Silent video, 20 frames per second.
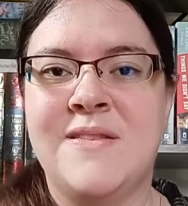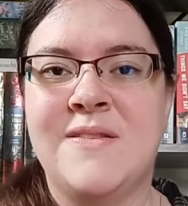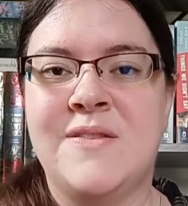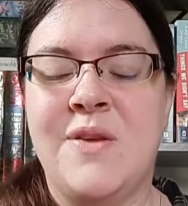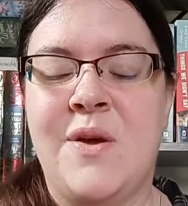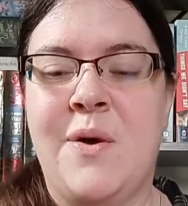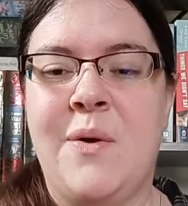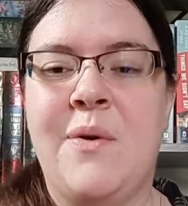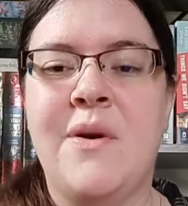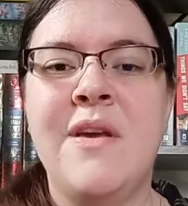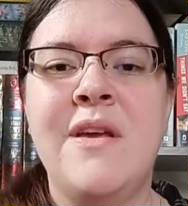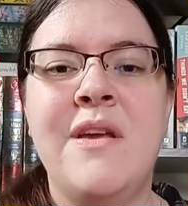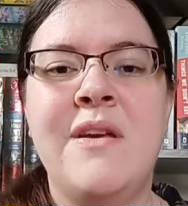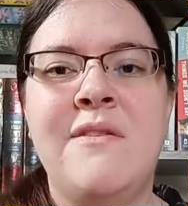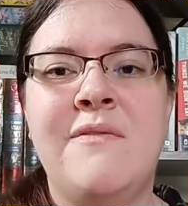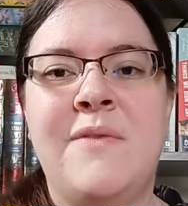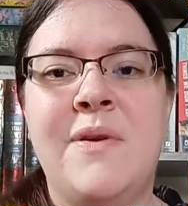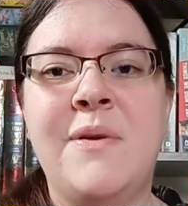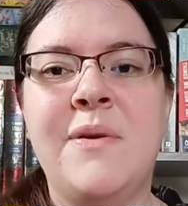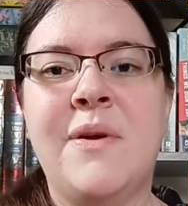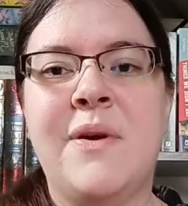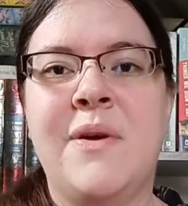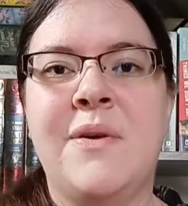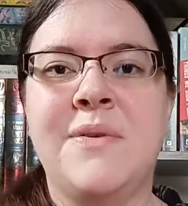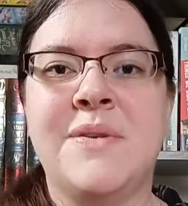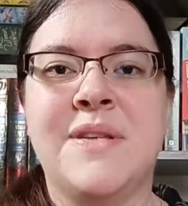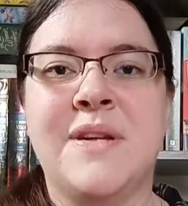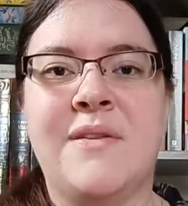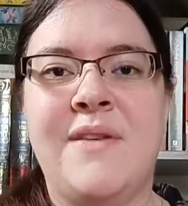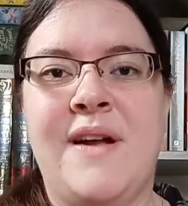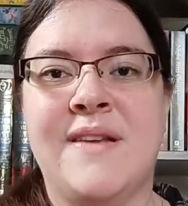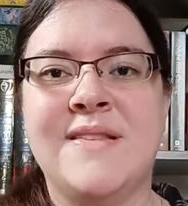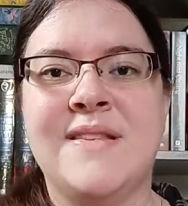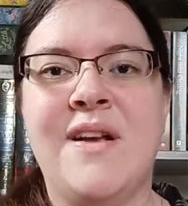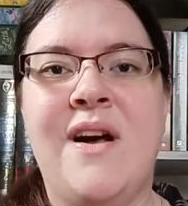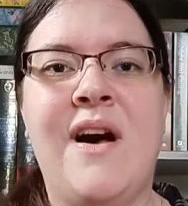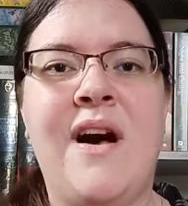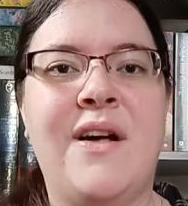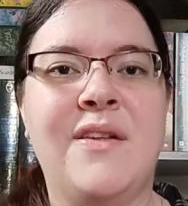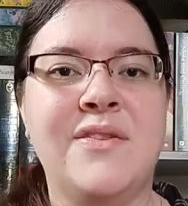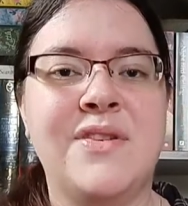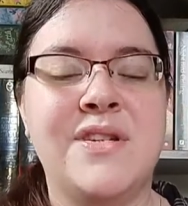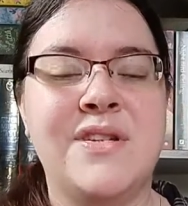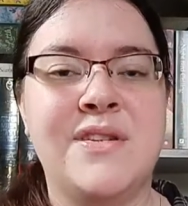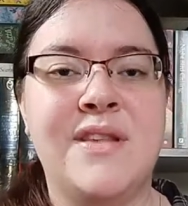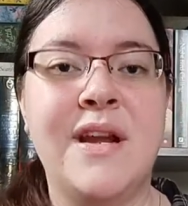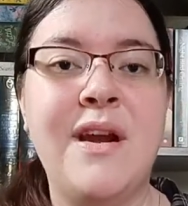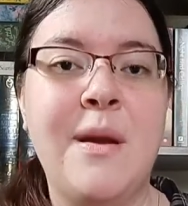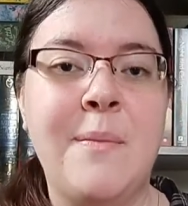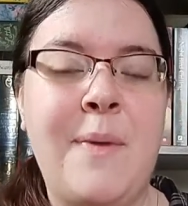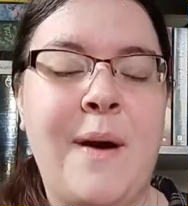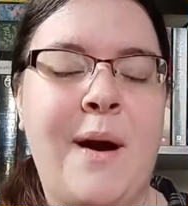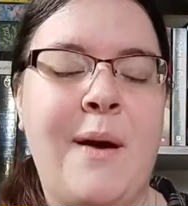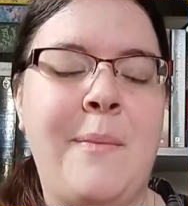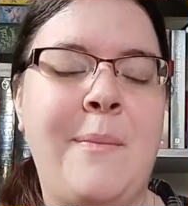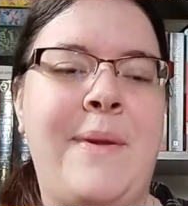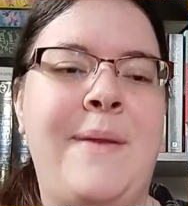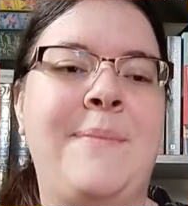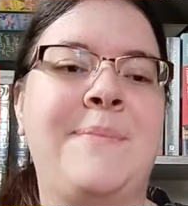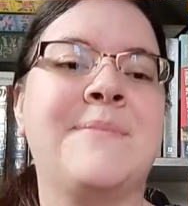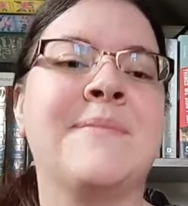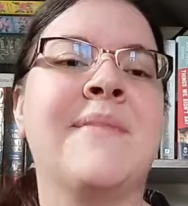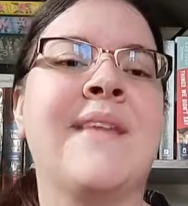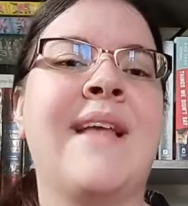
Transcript: So Vera goes across the hall to their apartment